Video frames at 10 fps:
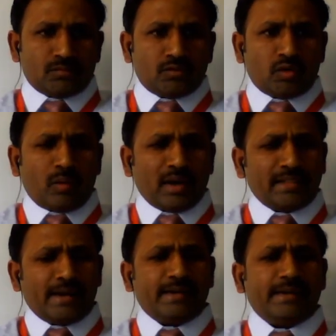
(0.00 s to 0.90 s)
So why
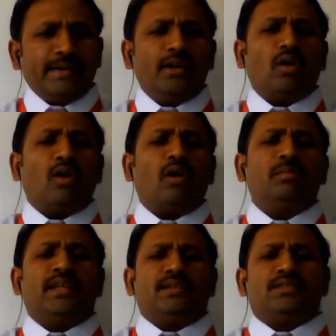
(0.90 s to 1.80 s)
that need of
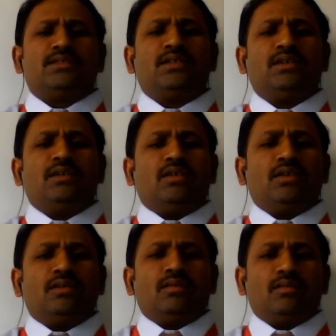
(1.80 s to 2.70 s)
these
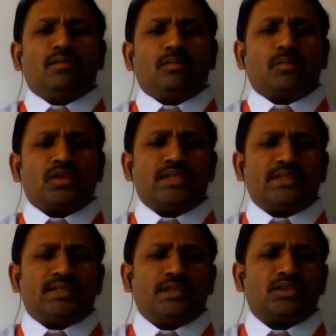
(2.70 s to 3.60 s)

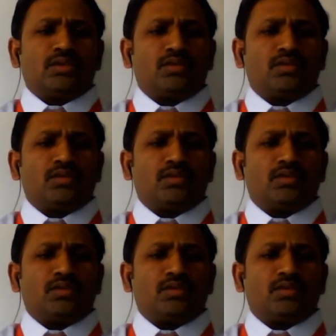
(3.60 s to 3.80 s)
processes?